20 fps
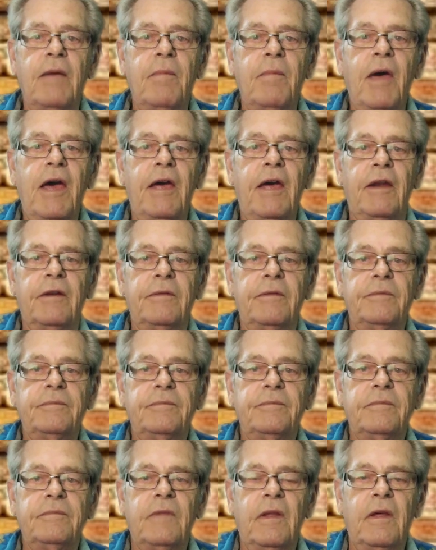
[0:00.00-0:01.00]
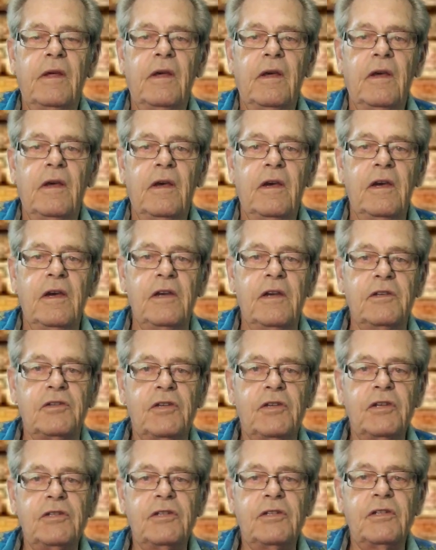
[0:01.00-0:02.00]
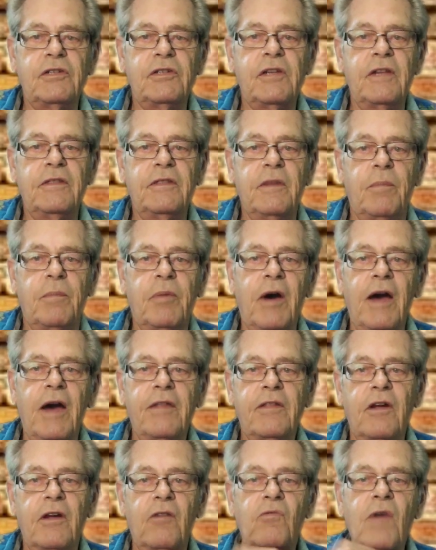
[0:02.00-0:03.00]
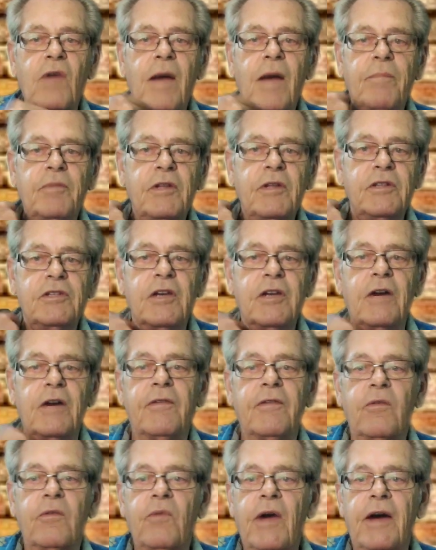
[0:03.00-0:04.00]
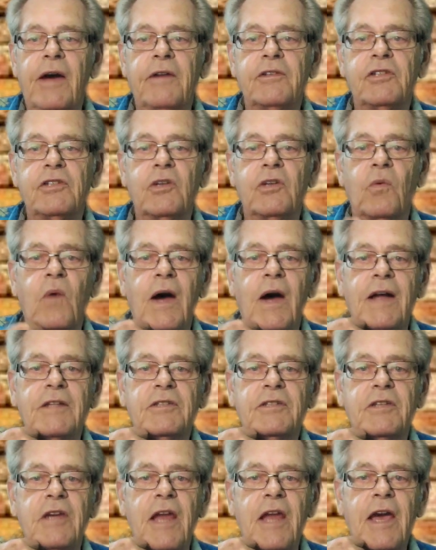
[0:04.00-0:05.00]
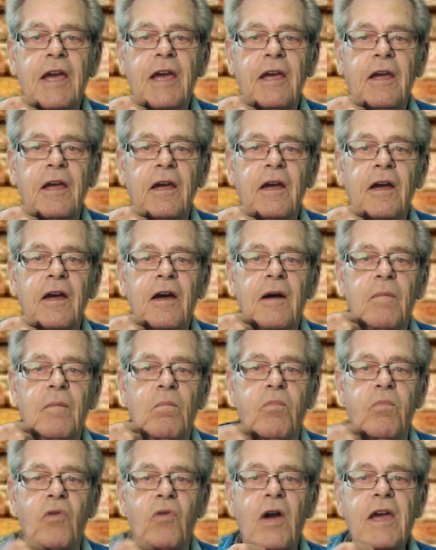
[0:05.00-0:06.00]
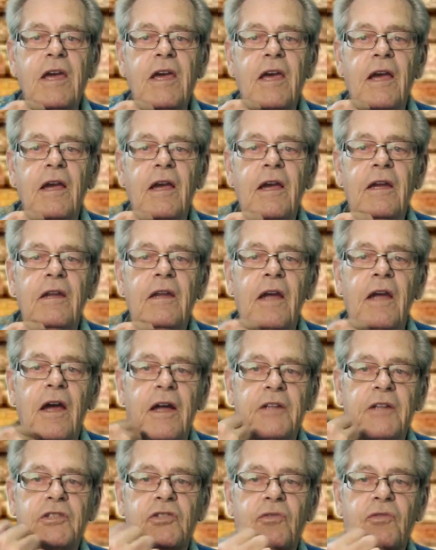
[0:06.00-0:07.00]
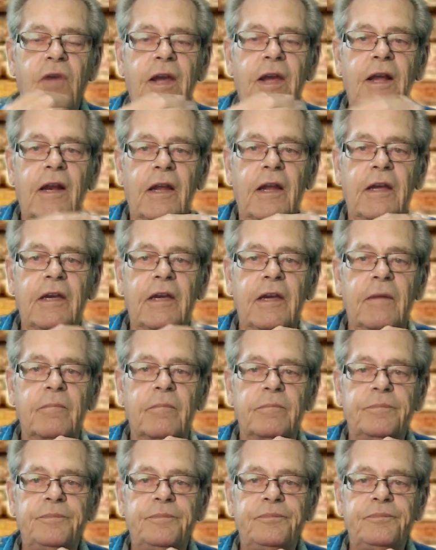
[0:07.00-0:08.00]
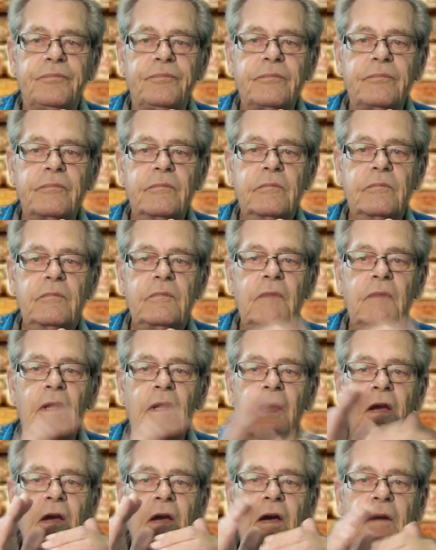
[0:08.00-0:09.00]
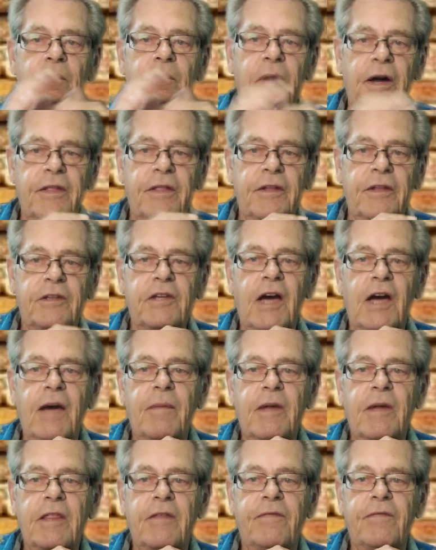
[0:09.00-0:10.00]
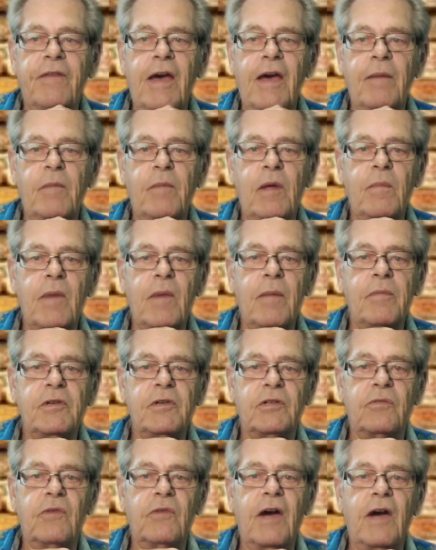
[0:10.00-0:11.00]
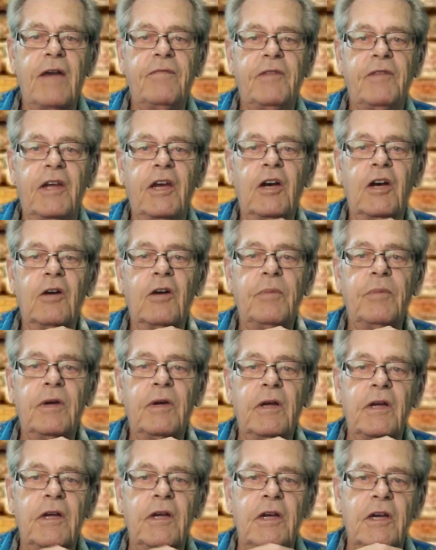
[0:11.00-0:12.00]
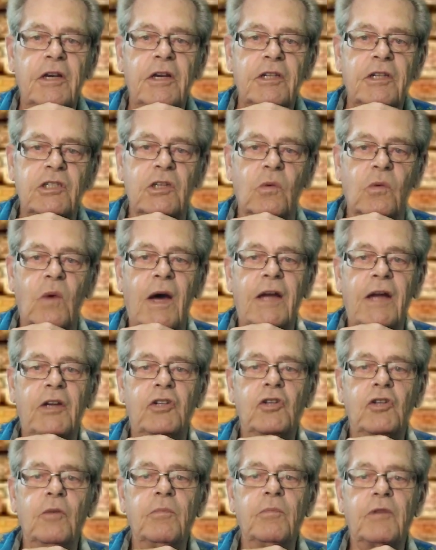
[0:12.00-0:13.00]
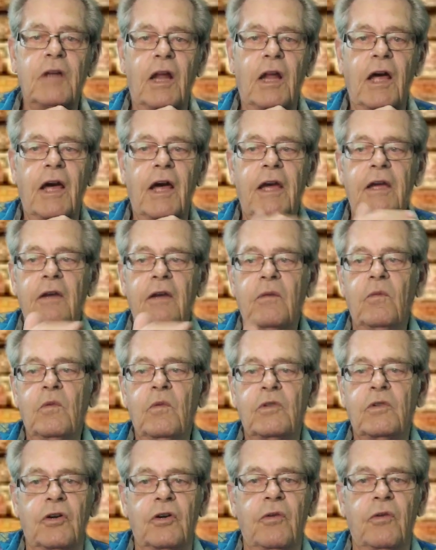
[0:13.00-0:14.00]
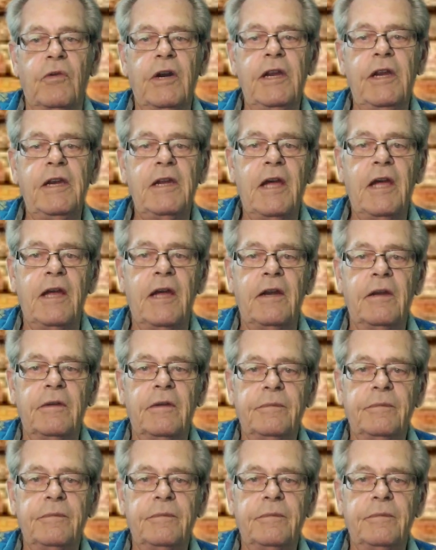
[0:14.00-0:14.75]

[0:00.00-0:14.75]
man. His sister said the python wrapped itself around Sawan's neck, breaking it and strangling him. By the time other family members arrived to help, Sawan Tubklai was already dead.